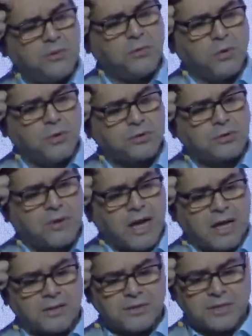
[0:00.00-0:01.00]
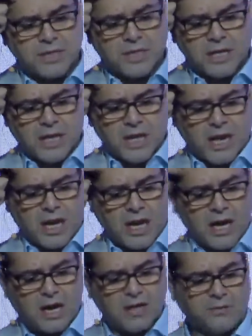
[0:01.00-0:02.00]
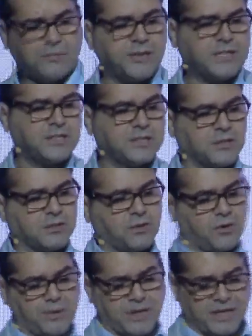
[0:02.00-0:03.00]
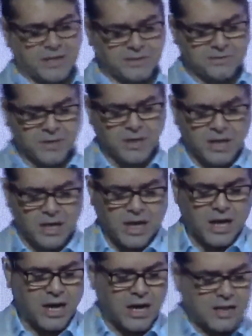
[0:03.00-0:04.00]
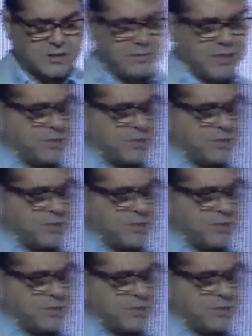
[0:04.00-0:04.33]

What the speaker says: walls around, the fixtures could drop in to meet the